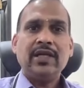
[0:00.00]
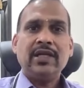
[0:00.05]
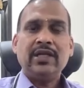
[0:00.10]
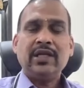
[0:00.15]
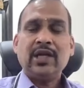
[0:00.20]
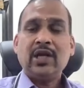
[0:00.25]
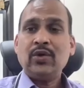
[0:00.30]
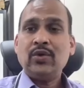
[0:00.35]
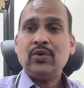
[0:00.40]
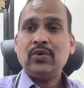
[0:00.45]

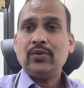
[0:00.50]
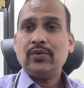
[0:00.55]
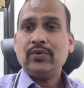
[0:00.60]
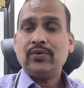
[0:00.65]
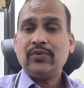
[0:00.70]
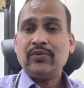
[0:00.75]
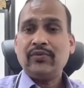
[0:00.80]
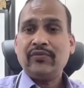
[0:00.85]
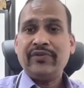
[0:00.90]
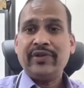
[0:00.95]
Now,
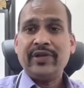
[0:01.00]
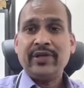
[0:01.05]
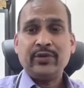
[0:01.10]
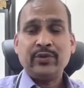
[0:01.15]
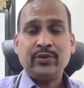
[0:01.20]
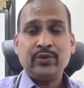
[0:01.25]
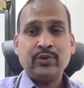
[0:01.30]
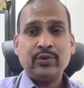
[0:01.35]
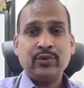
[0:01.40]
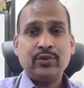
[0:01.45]
where
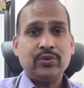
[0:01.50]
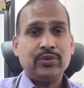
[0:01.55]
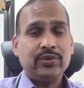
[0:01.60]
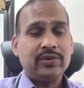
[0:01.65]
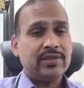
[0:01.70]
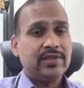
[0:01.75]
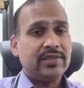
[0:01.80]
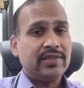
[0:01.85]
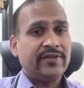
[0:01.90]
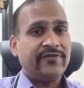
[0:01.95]
to do
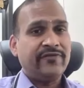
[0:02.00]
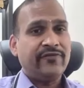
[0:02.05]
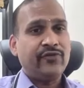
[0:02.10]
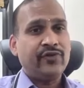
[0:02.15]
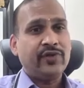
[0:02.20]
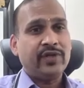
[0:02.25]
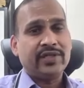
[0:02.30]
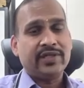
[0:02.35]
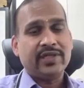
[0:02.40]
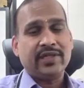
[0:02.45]

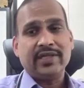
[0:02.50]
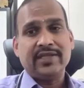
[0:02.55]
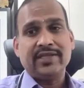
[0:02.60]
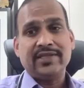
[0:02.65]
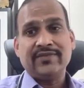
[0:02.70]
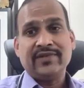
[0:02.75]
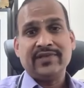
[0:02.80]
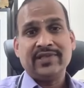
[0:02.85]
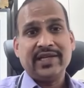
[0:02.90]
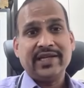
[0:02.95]
diffusion studies?
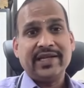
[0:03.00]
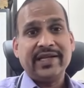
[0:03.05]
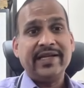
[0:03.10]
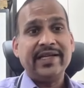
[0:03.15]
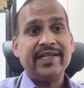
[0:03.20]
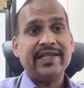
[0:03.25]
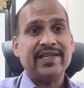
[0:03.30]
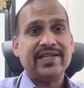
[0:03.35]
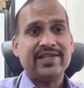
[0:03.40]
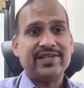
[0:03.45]
What the
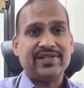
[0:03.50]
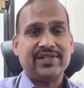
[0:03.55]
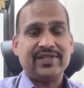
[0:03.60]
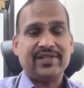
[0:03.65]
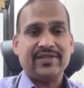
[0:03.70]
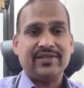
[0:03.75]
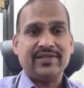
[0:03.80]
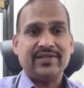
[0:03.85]
indication?